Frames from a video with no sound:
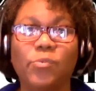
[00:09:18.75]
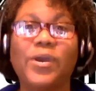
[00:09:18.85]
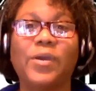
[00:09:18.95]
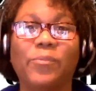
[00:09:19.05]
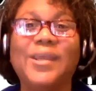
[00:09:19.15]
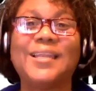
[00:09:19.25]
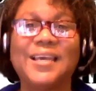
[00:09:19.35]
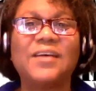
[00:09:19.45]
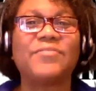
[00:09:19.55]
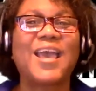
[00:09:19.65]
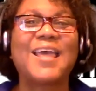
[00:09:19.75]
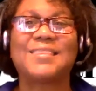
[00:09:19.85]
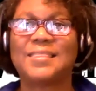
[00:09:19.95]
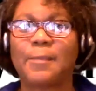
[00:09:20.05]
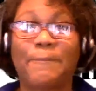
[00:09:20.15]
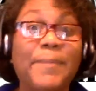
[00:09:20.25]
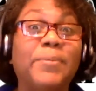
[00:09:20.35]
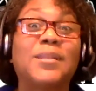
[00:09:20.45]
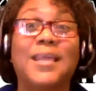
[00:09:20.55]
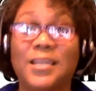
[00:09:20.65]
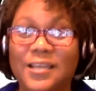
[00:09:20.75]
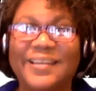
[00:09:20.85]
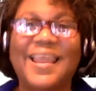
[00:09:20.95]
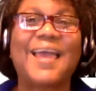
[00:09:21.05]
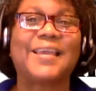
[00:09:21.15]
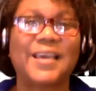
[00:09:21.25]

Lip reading: We love that. People that look like